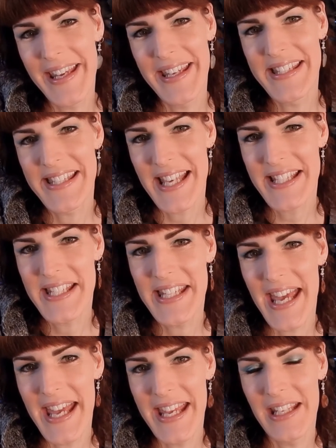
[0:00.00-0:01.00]
it's
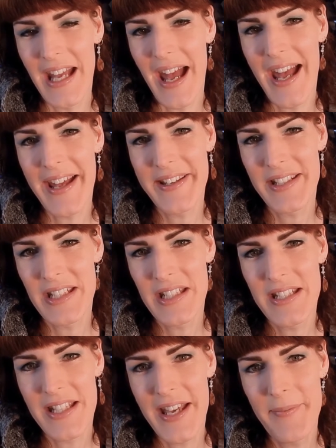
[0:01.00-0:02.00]
Saturday,
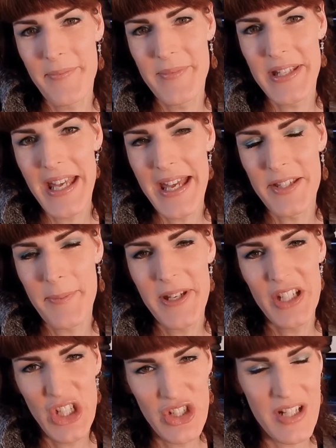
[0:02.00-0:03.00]
and yeah, it's
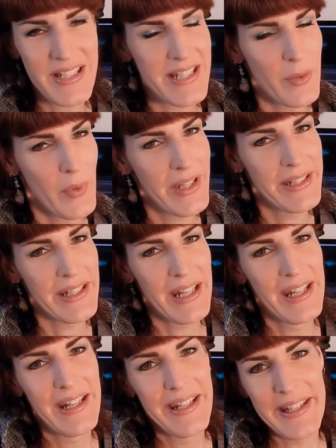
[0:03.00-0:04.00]
been an interesting week.
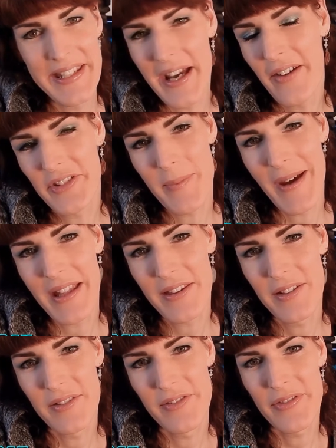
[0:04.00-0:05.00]
In the
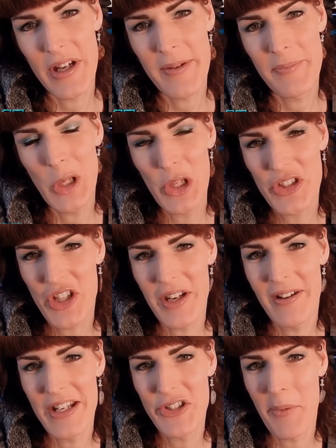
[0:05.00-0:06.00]
aftermath of Lost
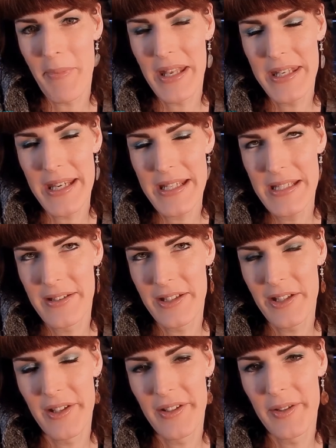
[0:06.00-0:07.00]
Generation on Monday,
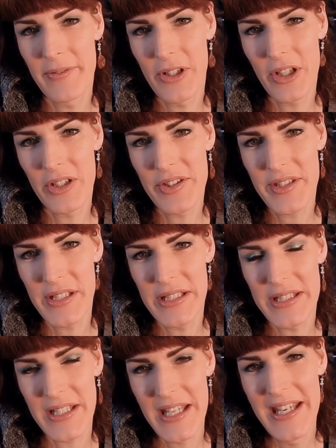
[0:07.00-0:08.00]
the rock
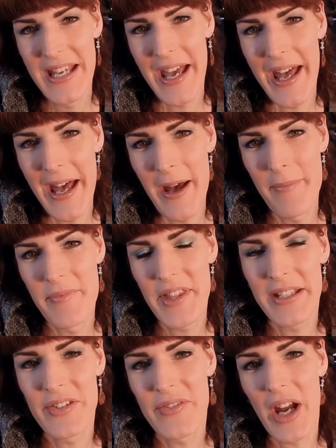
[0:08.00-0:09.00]
concert,
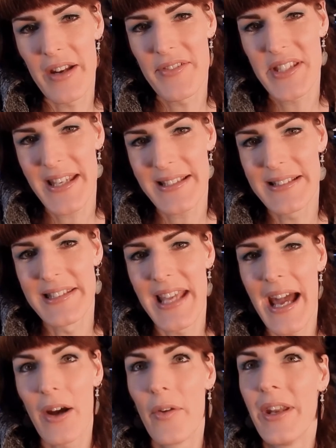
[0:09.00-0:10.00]
things have kind of settled
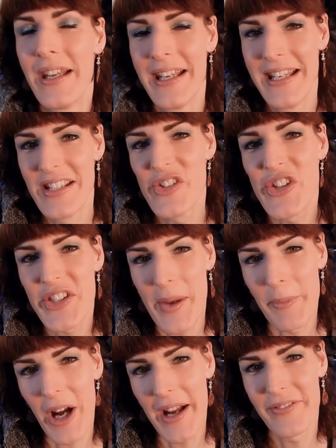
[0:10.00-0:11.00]
down to
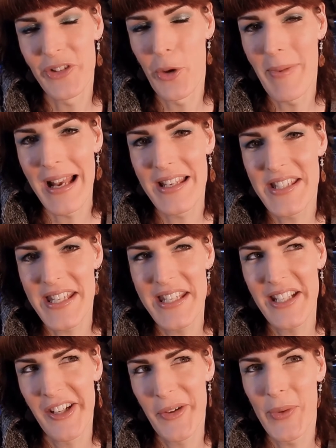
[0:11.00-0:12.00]
some kind of
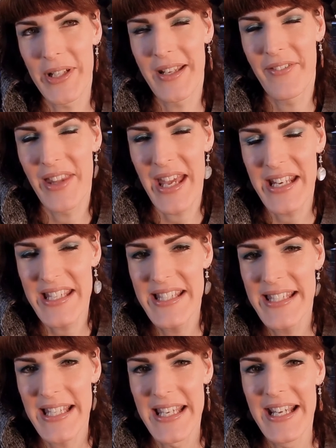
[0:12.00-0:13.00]
normality, or whatever that
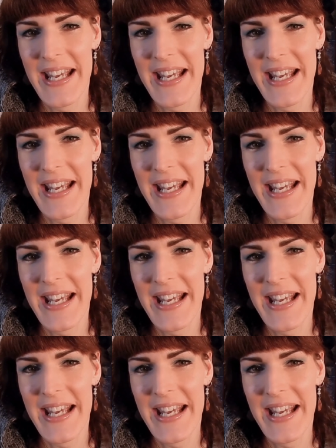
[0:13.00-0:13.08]
is.